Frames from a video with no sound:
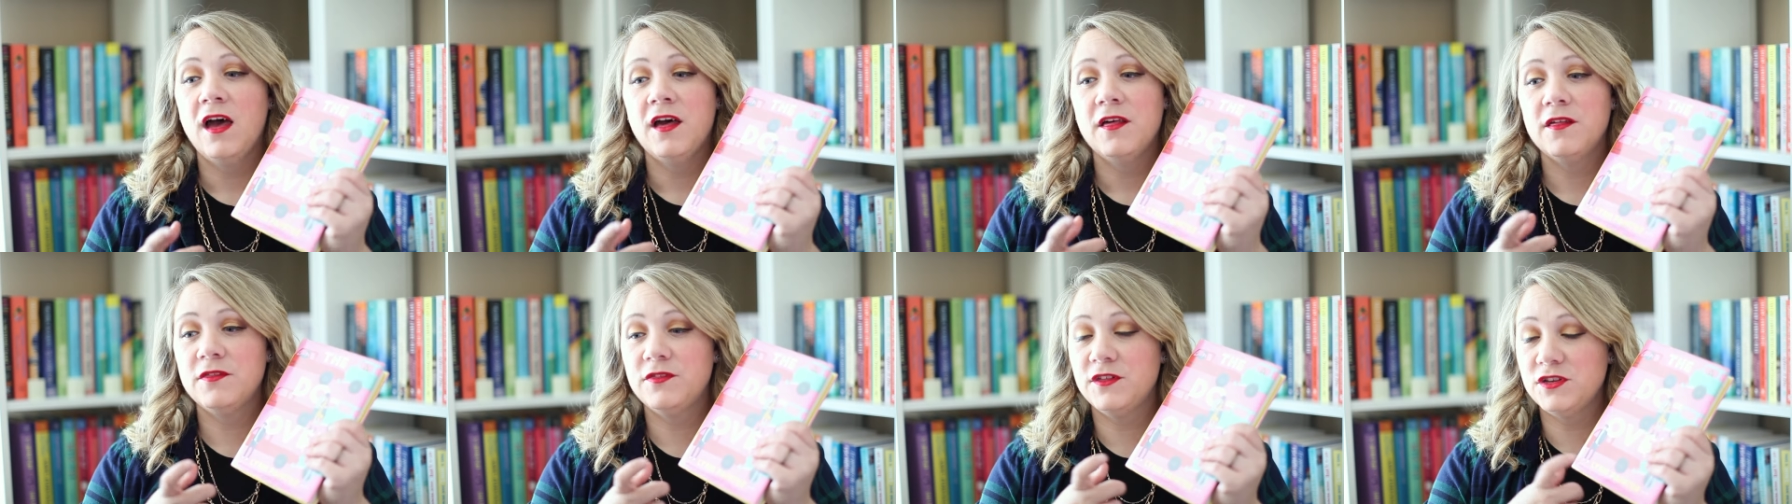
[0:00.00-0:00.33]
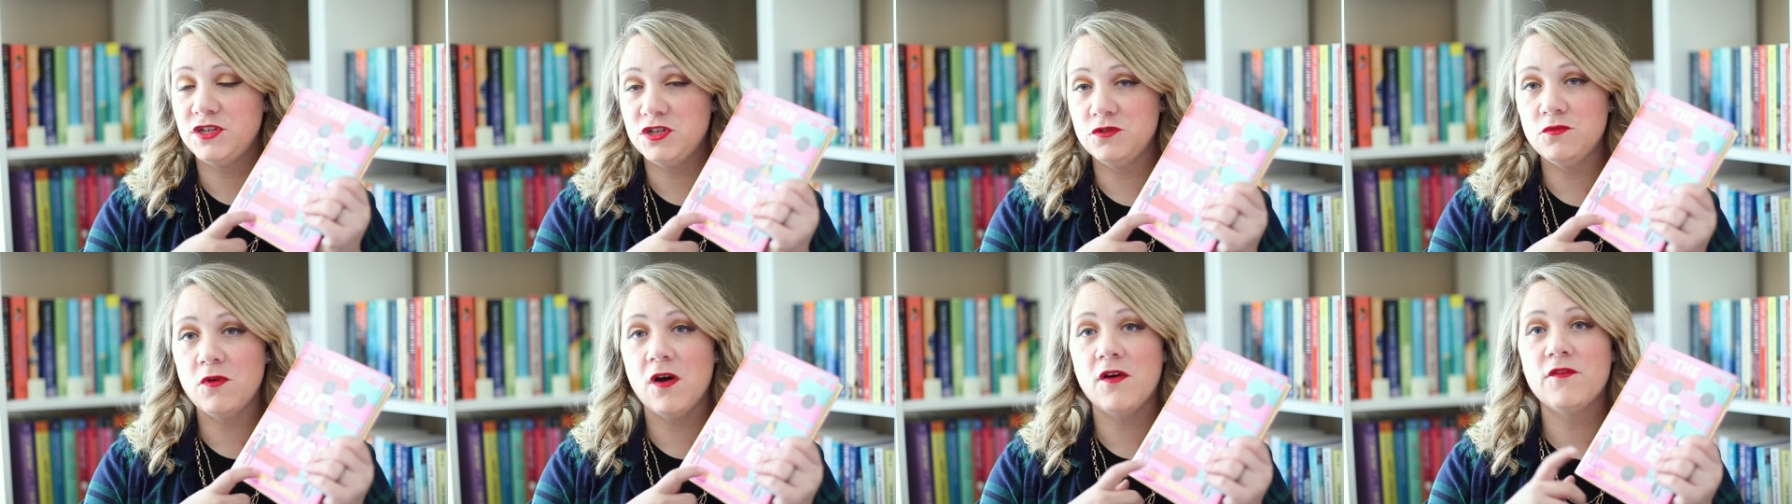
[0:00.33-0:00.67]
The
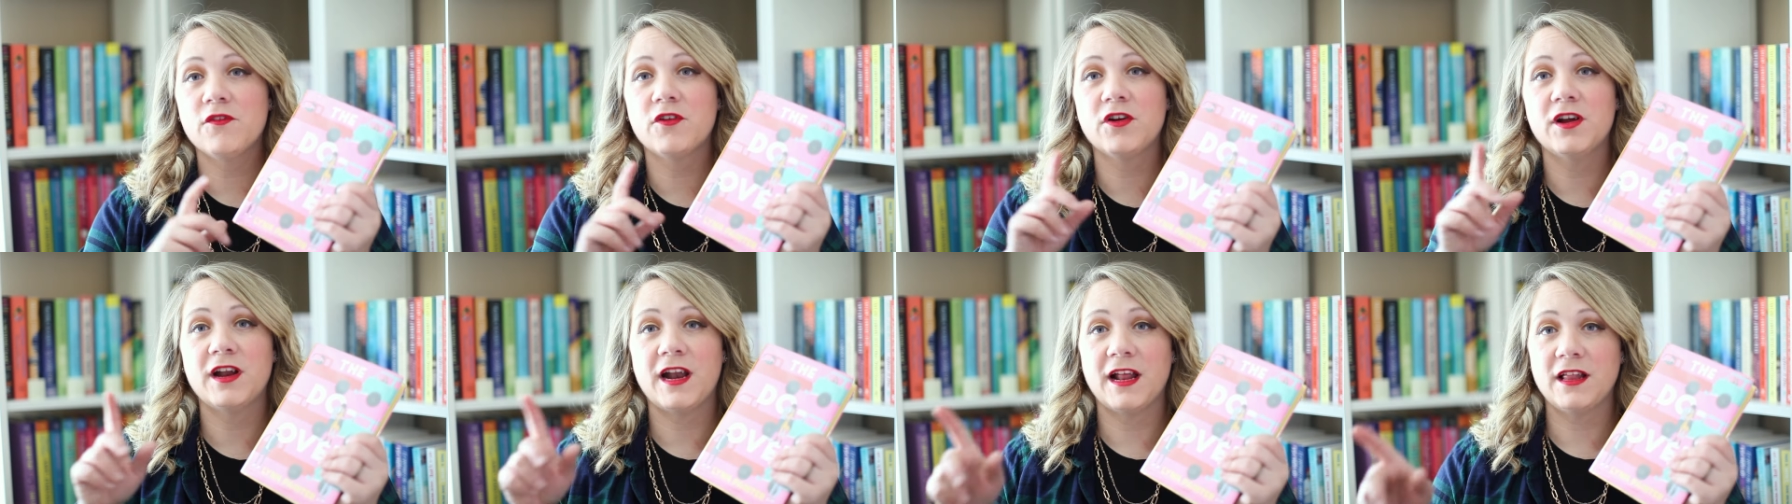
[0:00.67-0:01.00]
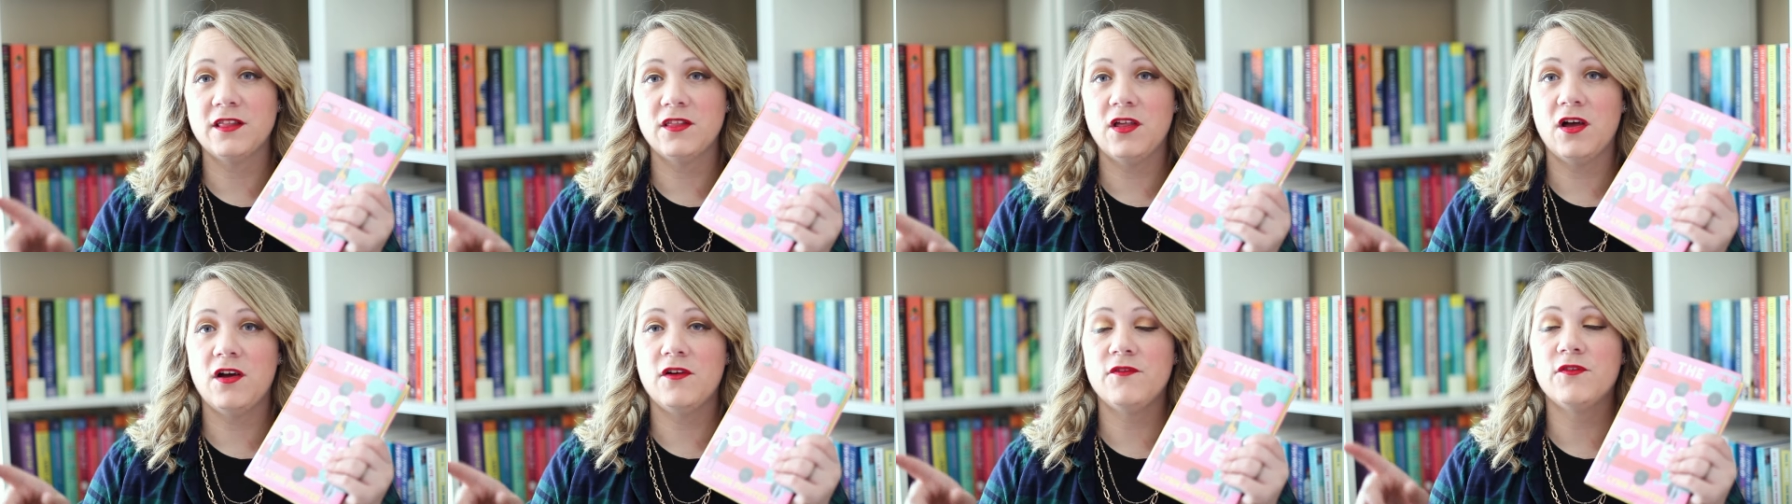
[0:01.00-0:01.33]
Do-Over, and I
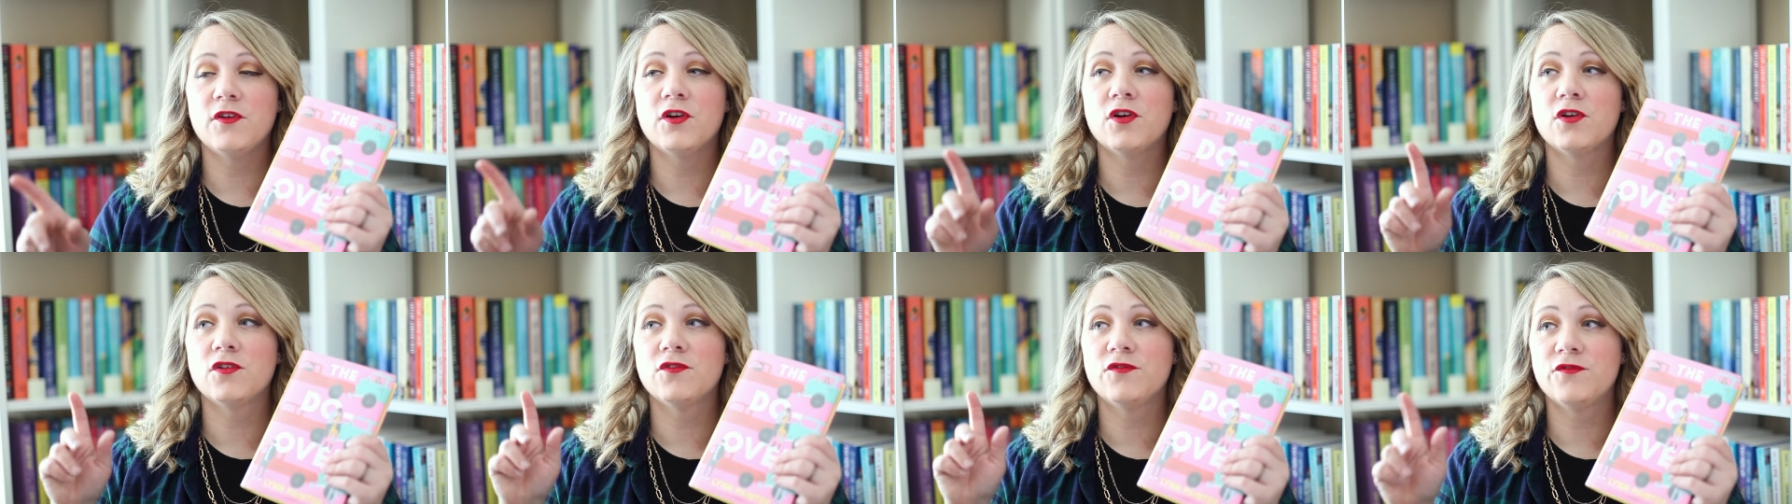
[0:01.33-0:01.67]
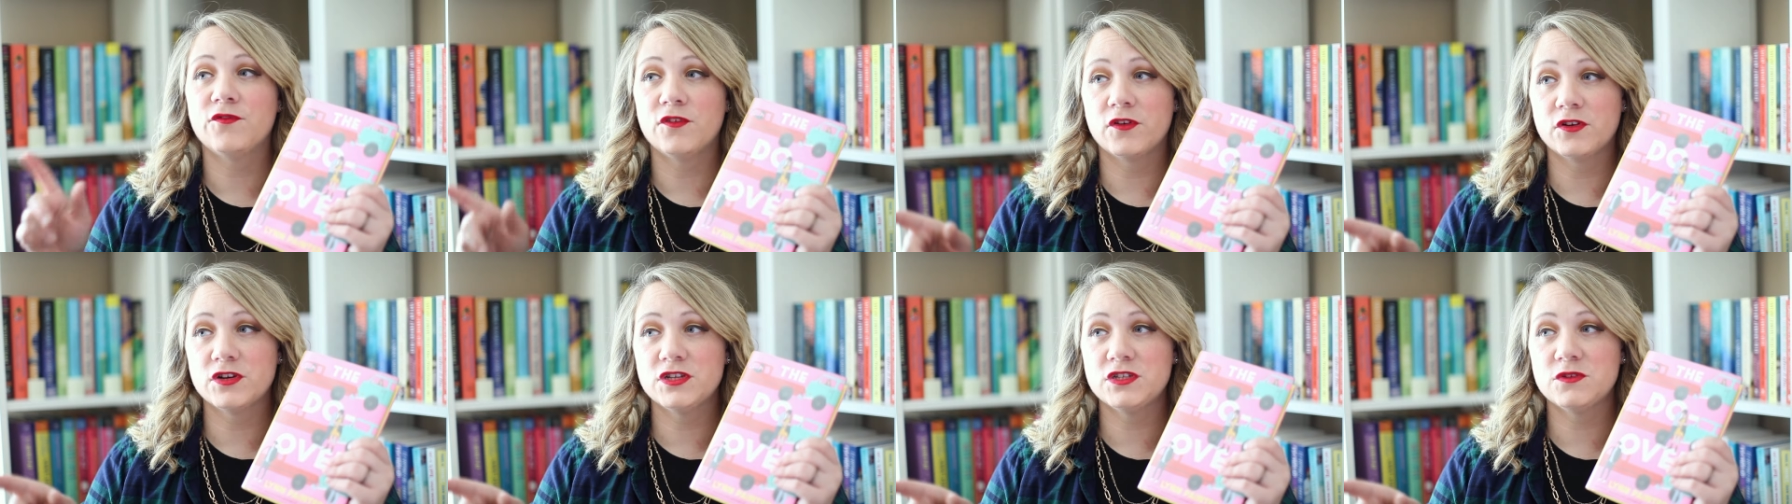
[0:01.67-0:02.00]
love her
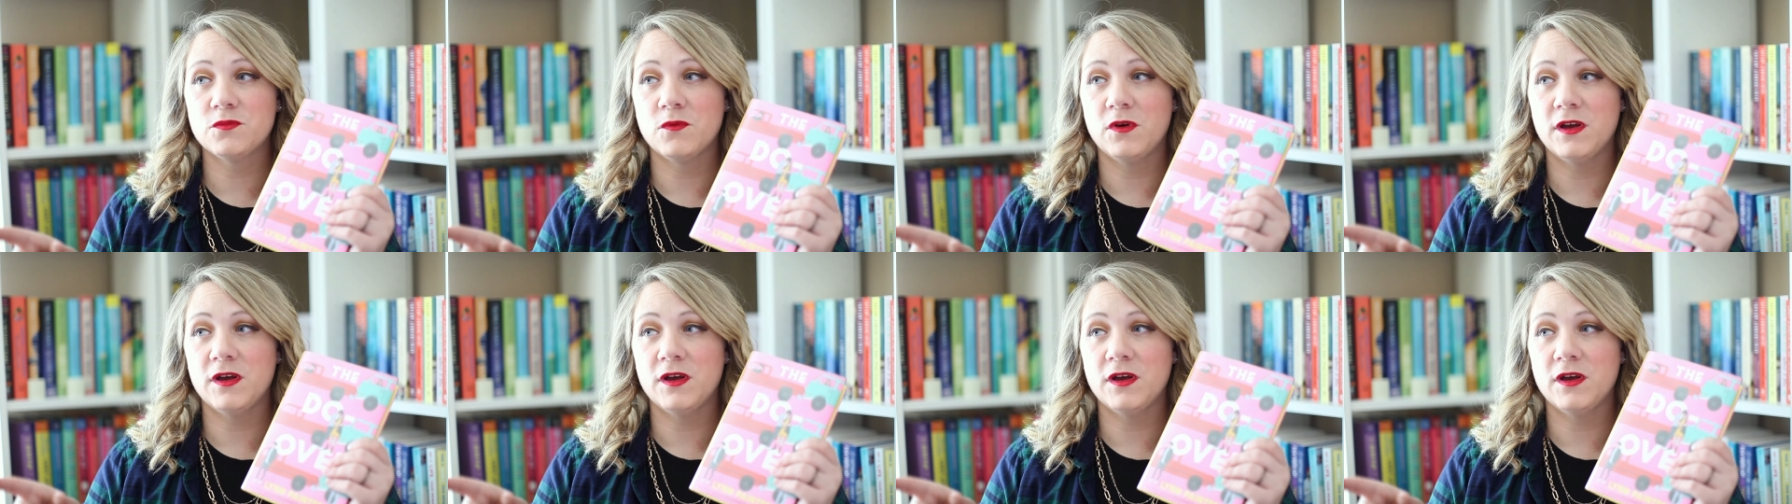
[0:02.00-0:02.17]
first